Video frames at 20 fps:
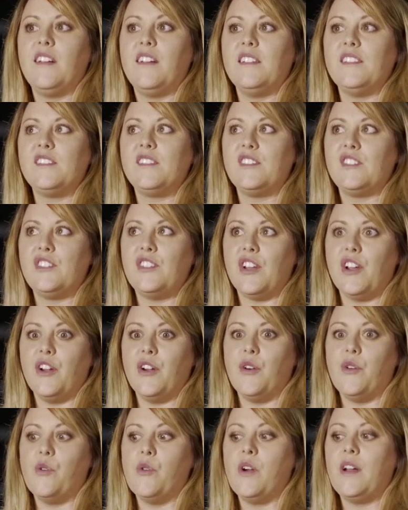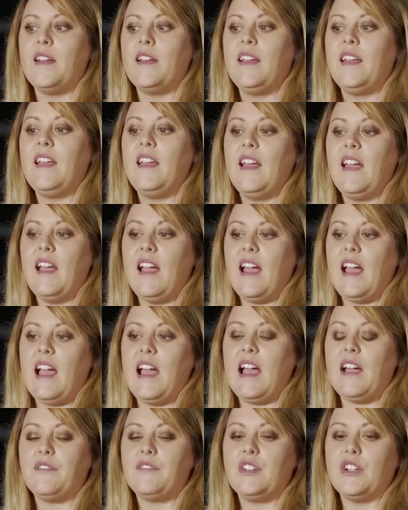So
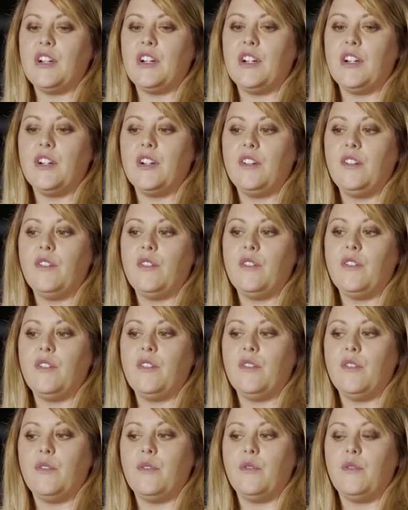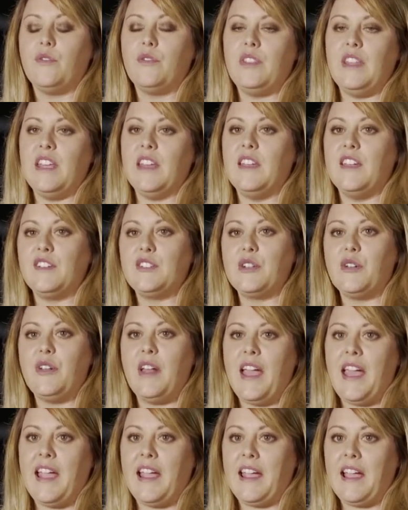after the initial
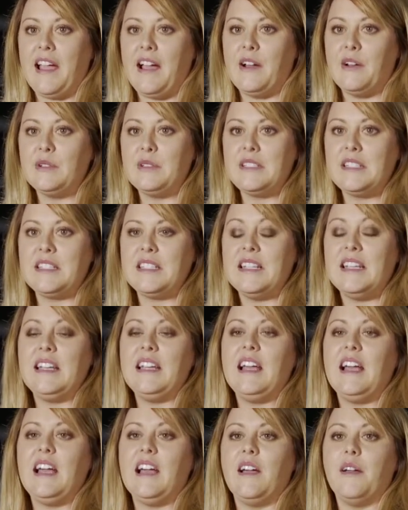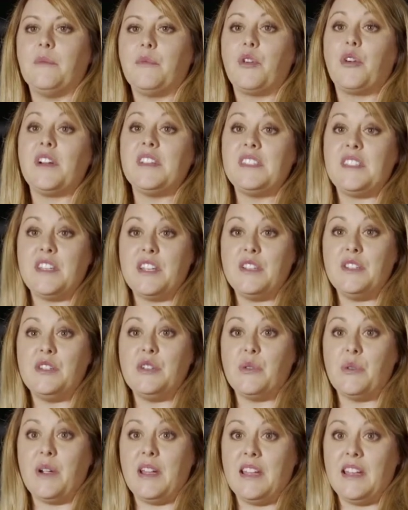hangout, Kristen
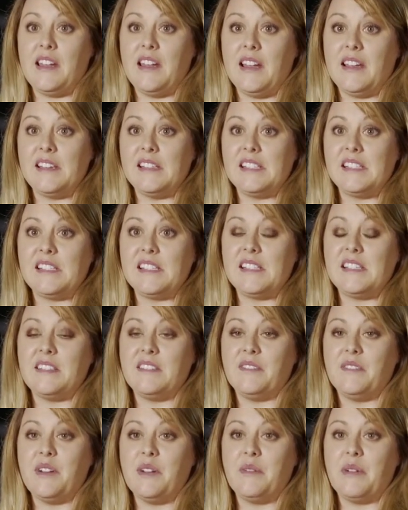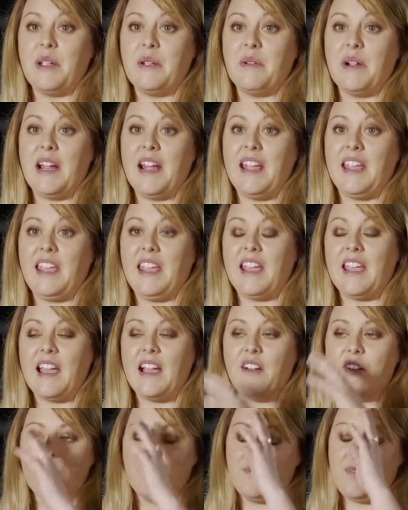joined us when we were hanging
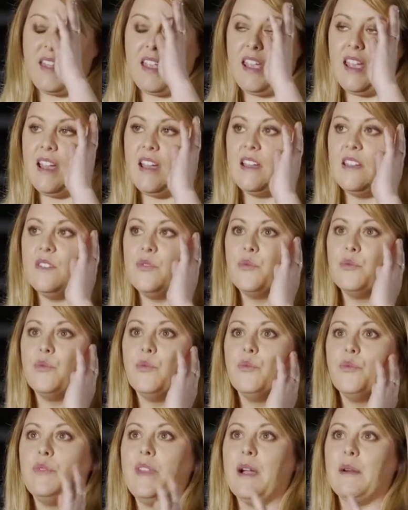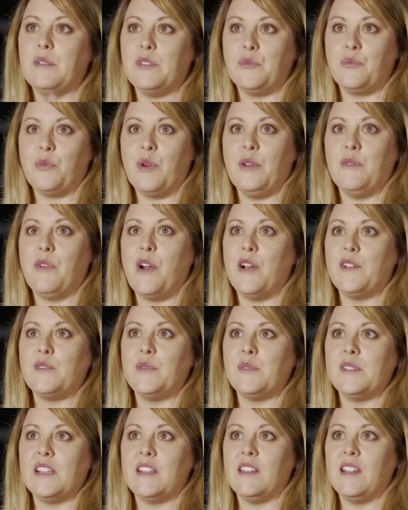out, and that was when Ross
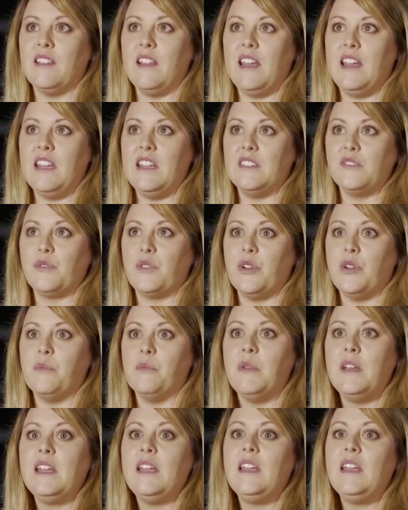was in the ladies' room.